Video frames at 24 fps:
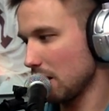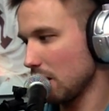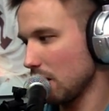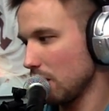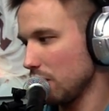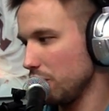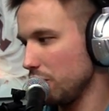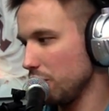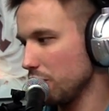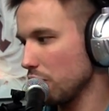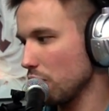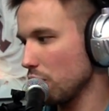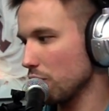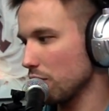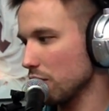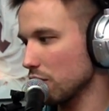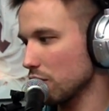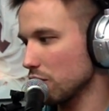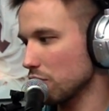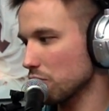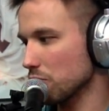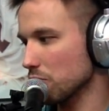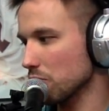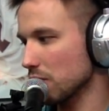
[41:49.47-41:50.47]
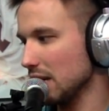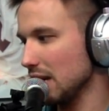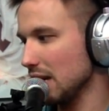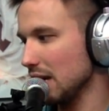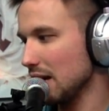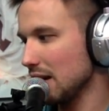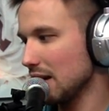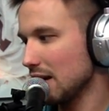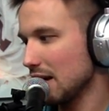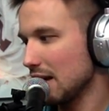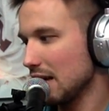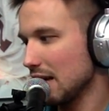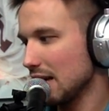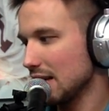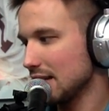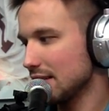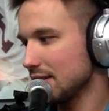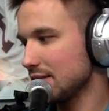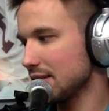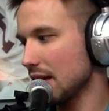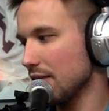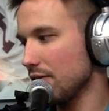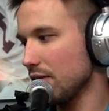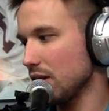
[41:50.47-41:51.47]
You go to the 3,
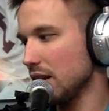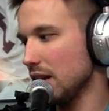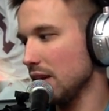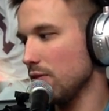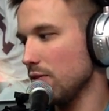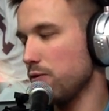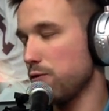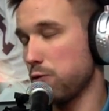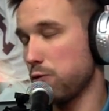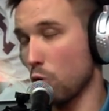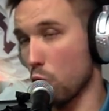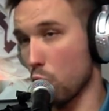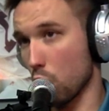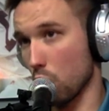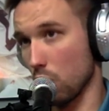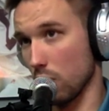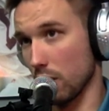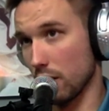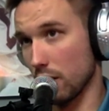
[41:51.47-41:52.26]
74.